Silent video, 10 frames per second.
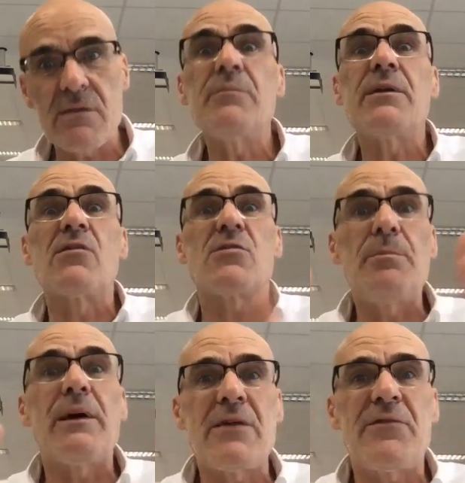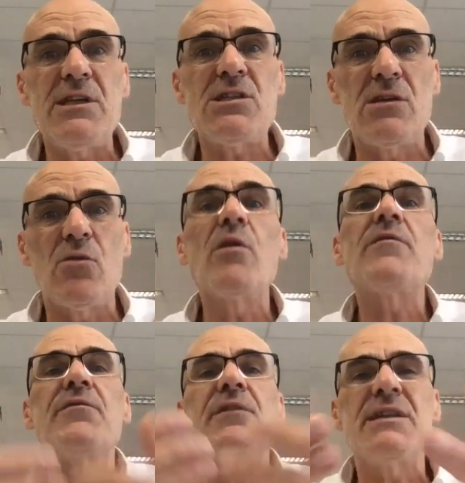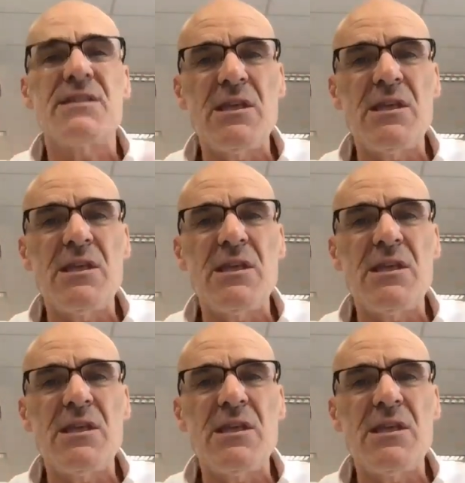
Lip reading: because by definition, with its